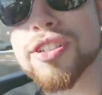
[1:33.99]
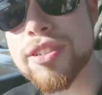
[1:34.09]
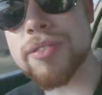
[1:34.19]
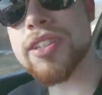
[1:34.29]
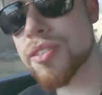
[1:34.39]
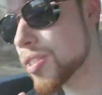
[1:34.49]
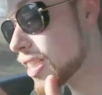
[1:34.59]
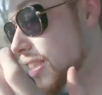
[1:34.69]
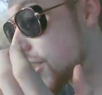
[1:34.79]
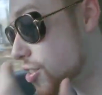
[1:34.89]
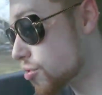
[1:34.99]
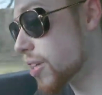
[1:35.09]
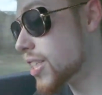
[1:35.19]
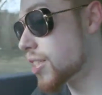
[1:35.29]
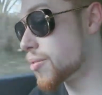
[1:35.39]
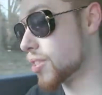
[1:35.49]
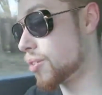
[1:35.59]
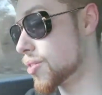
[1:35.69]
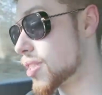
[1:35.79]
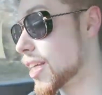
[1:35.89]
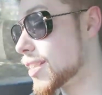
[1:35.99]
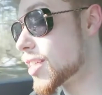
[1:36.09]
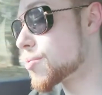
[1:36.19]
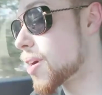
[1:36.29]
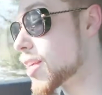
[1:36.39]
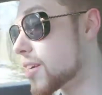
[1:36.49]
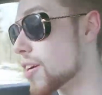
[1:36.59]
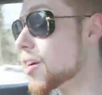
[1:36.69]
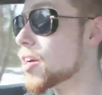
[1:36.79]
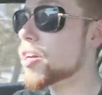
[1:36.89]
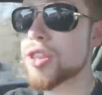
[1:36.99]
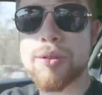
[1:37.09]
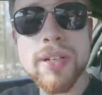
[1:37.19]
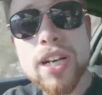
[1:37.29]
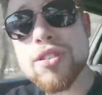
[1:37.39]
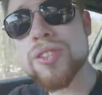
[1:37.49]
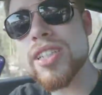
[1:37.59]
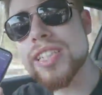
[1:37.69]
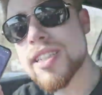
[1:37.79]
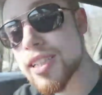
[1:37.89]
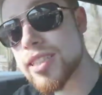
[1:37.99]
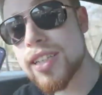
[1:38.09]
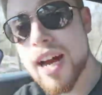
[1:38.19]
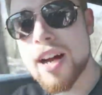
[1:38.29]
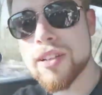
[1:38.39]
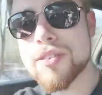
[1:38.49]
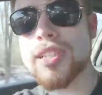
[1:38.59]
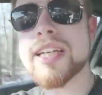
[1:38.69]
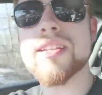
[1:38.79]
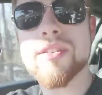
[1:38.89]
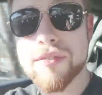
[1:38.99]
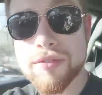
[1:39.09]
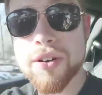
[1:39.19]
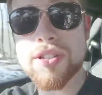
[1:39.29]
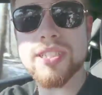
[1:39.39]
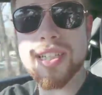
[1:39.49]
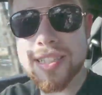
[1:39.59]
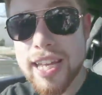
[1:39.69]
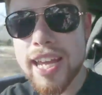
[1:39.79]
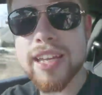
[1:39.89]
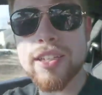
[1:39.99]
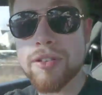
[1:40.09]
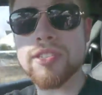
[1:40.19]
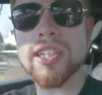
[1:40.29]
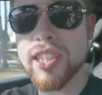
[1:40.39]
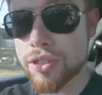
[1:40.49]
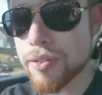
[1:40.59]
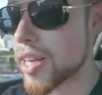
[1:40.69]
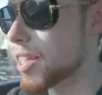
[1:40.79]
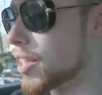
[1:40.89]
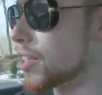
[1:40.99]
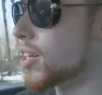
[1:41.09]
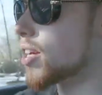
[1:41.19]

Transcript: students are seeing these crazy results, like this right here, $360 in their first day using the training.